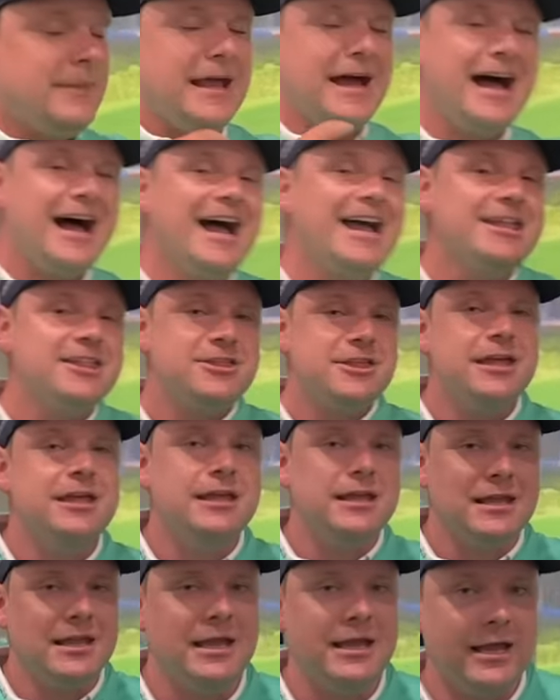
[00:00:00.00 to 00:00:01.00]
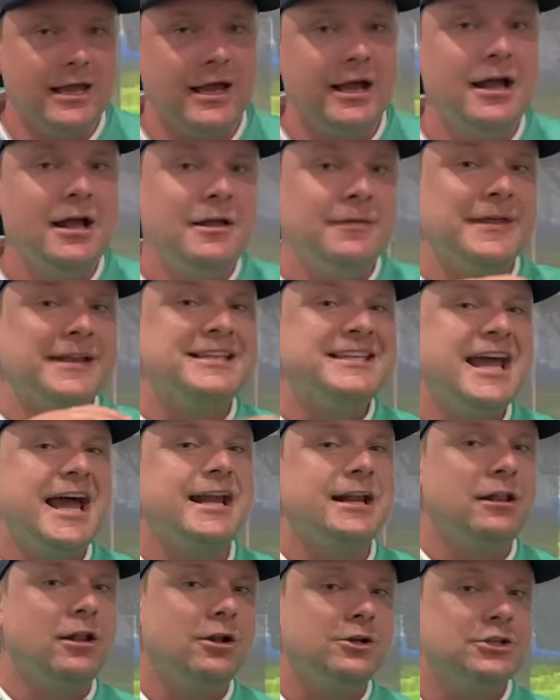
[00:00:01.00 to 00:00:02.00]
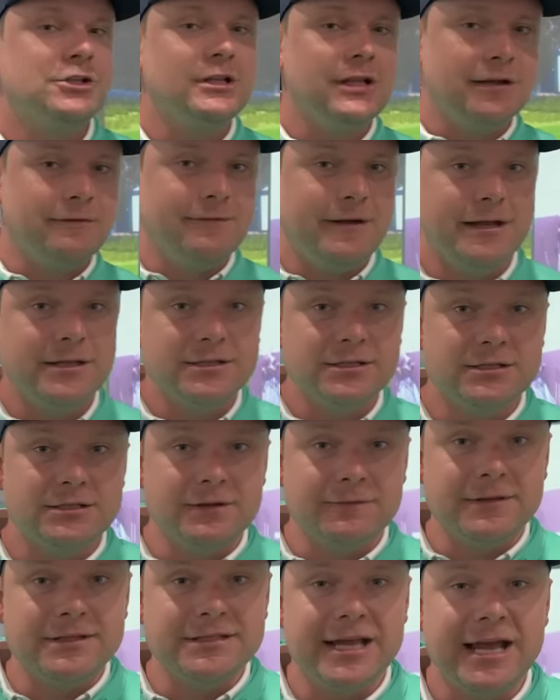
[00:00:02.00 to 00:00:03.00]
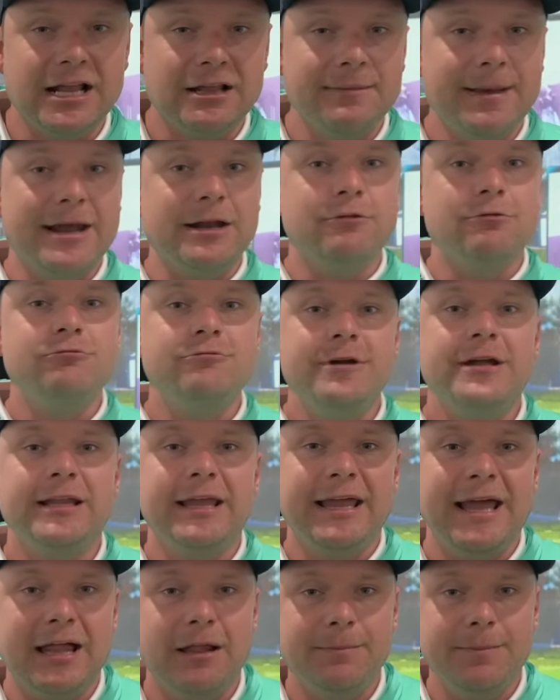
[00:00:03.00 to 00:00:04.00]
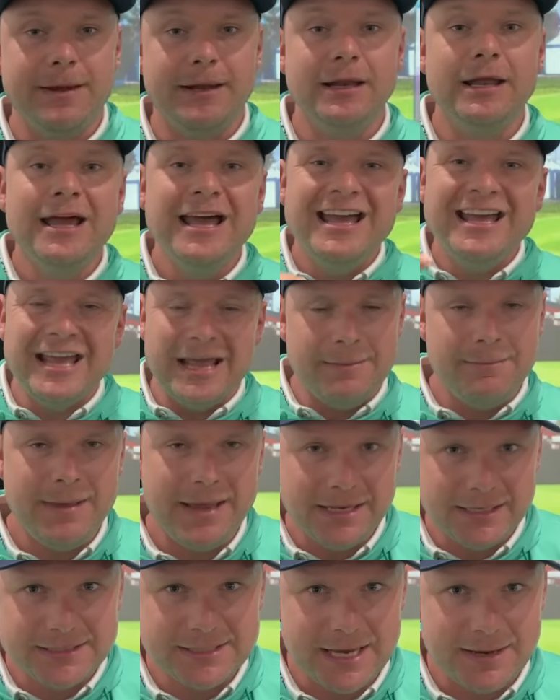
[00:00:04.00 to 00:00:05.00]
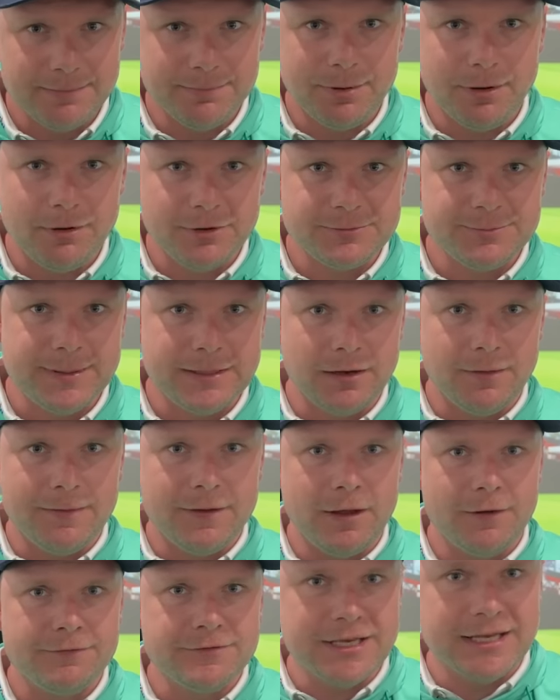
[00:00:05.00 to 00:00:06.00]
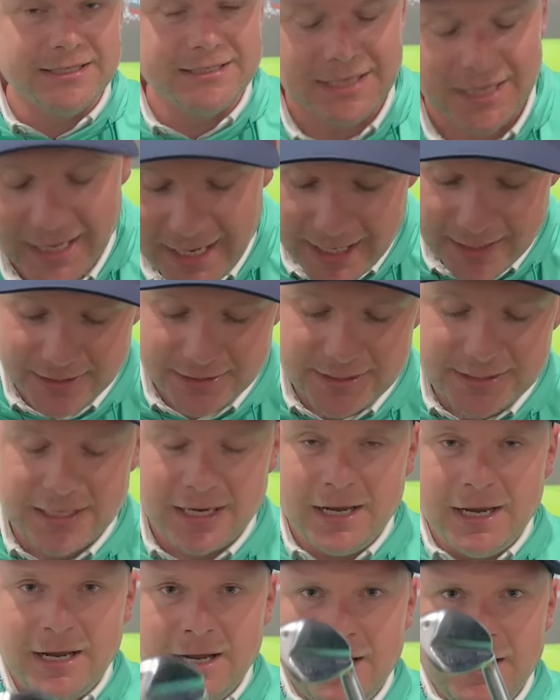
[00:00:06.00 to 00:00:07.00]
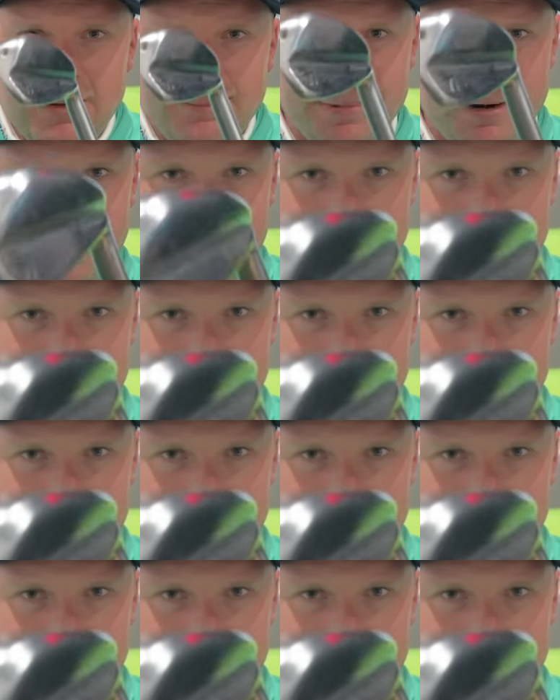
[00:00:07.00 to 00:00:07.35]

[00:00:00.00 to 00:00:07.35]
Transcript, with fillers: I think here the technological advances of the TaylorMade are really helping it maintain ball speed on the off centre hits. But I